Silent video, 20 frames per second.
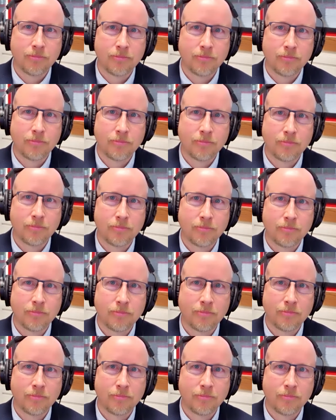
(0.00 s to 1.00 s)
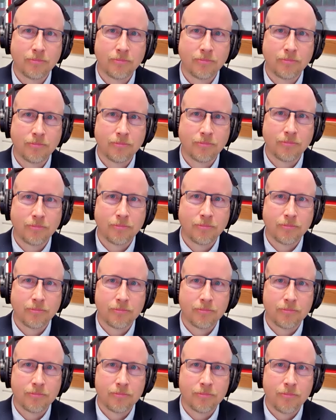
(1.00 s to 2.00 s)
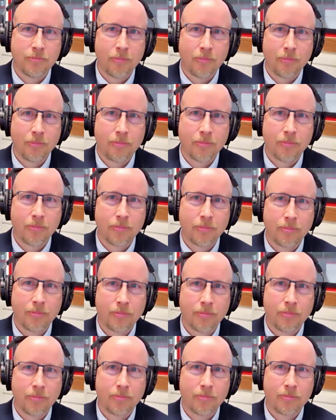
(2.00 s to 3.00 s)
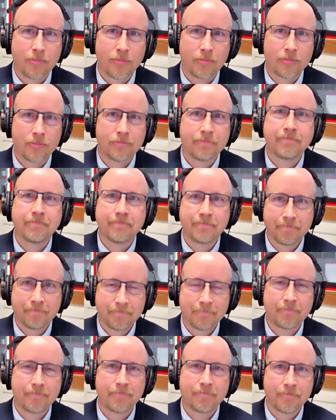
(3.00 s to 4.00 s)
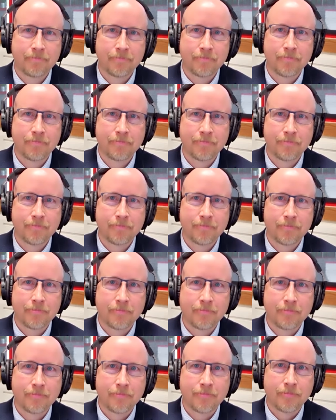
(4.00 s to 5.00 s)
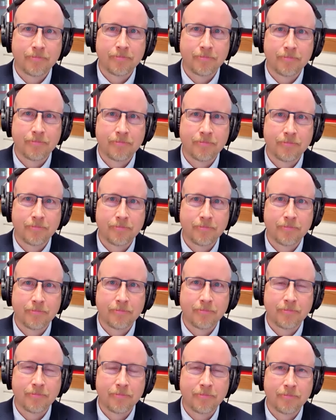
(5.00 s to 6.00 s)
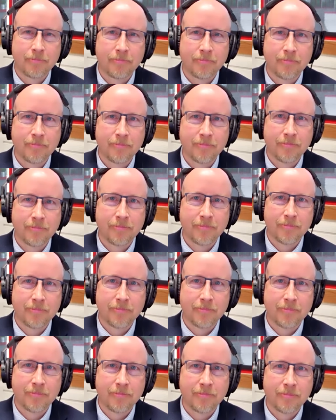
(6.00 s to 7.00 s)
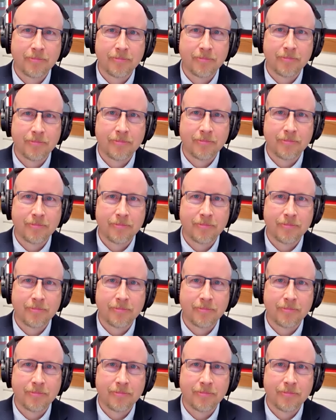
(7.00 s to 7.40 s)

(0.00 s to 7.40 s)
This person isn't speaking.